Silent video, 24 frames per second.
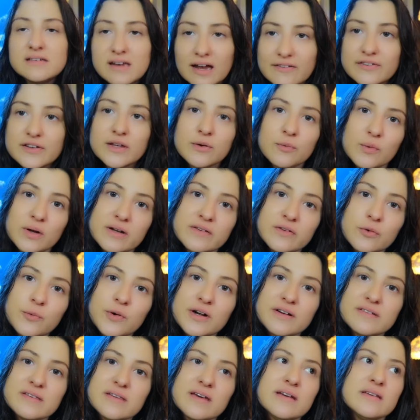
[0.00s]
definitely one of the
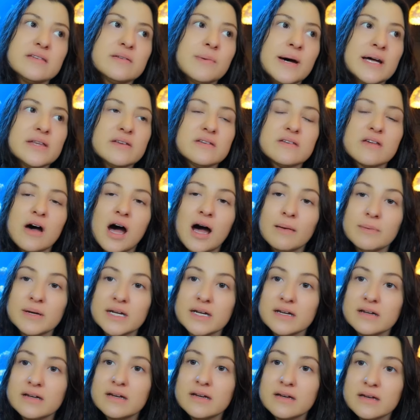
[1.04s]
worst things about this
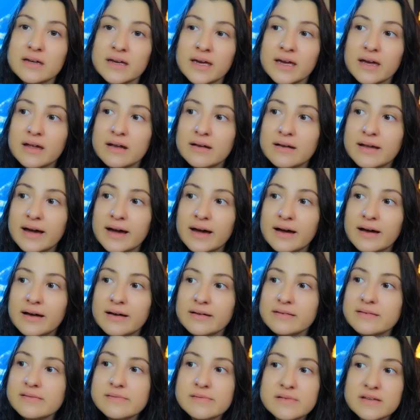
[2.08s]
hobby. And
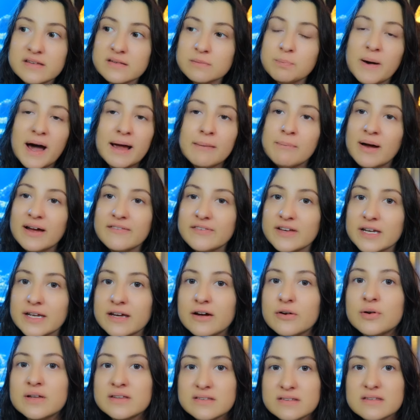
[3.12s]
despite my
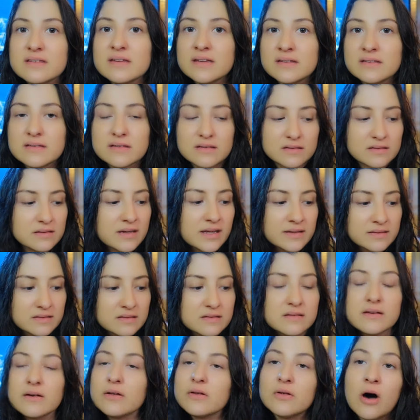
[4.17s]
video, it's
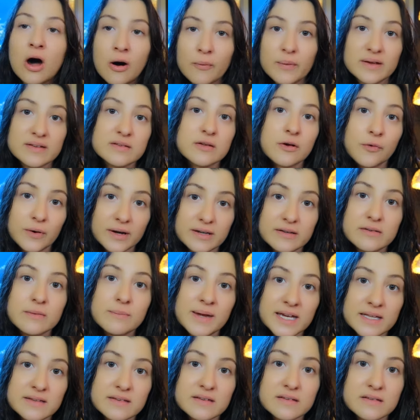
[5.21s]
still always going to
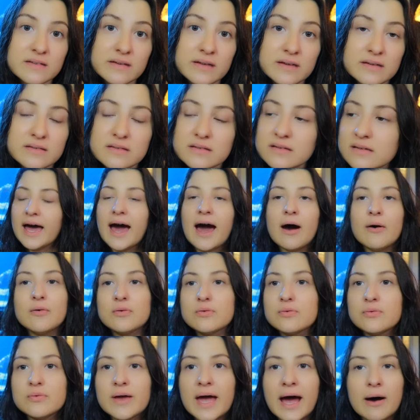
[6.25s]
make this list. How
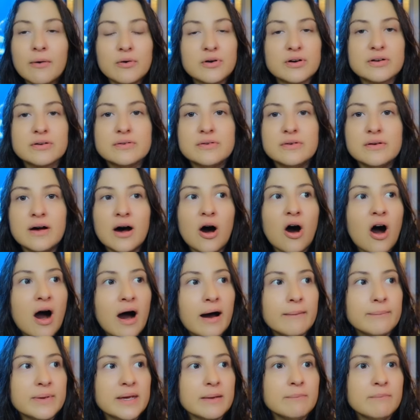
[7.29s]
could a
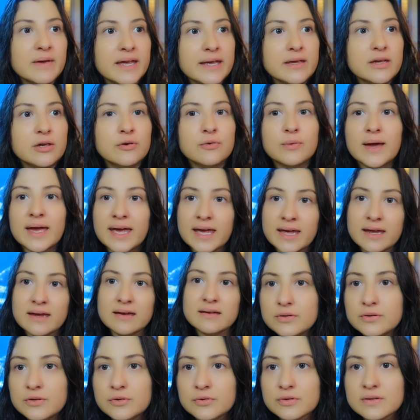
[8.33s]
hobby make you
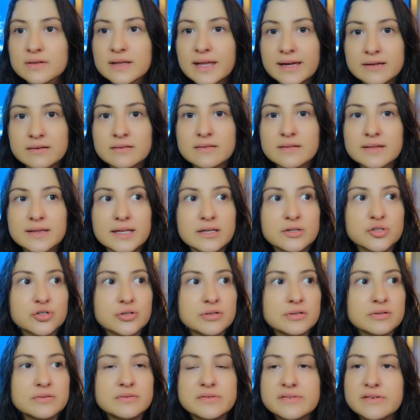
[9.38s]
hate your
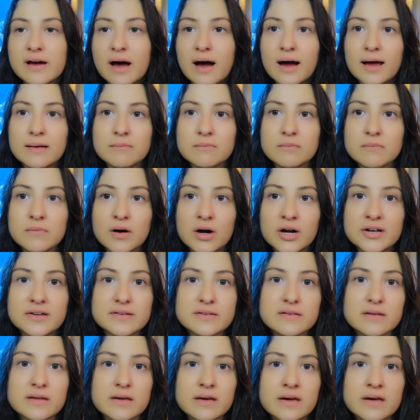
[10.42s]
leisure time? Honestly,